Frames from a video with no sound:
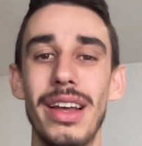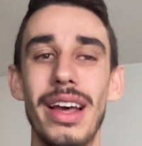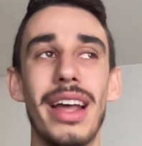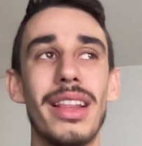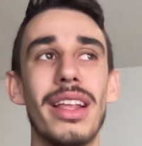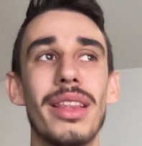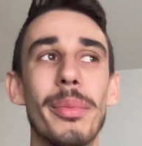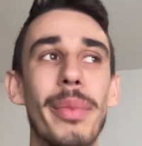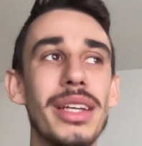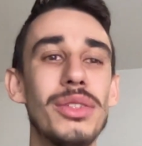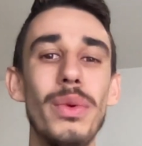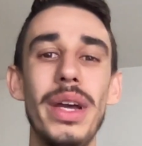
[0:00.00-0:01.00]
And the
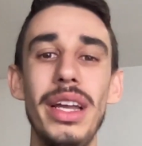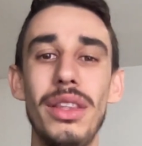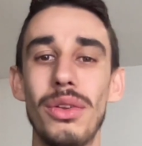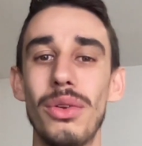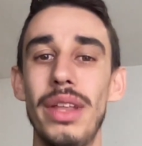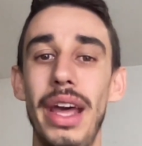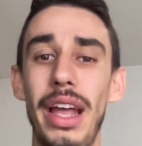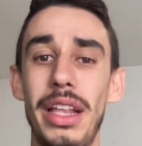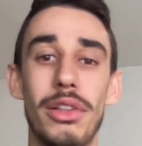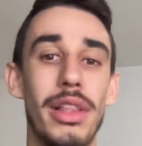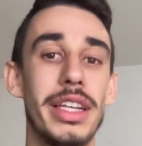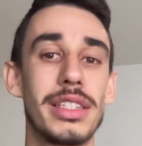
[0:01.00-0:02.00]
best way to do that,
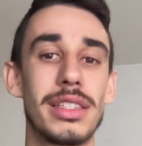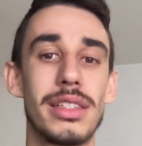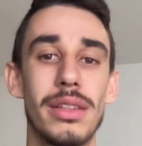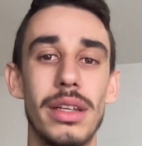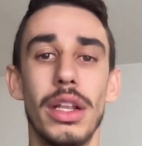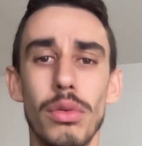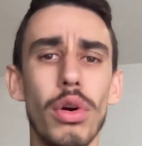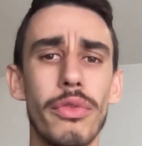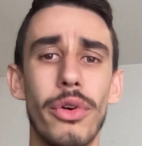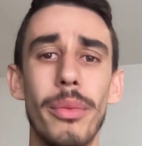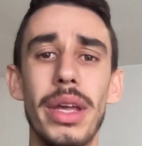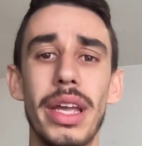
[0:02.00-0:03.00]
at least it worked for
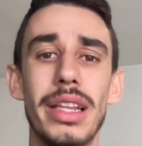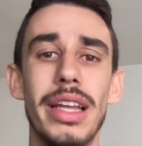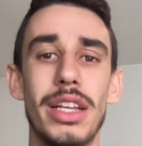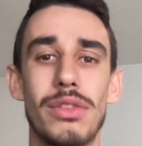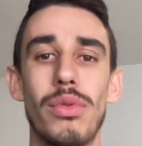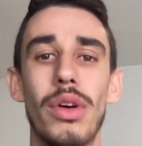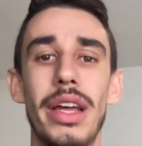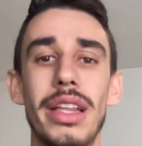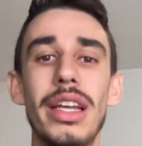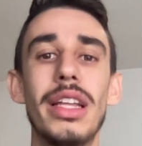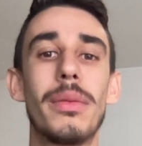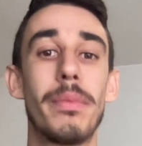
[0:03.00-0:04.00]
me, that's what I
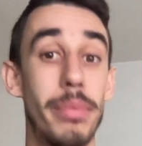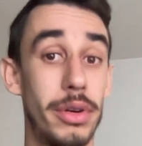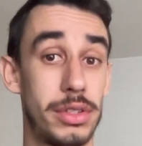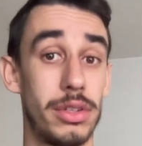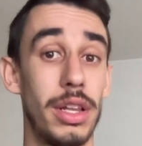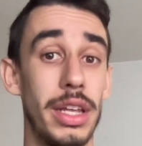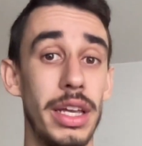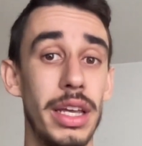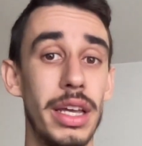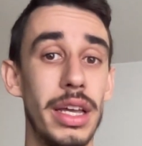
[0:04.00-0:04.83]
did personally,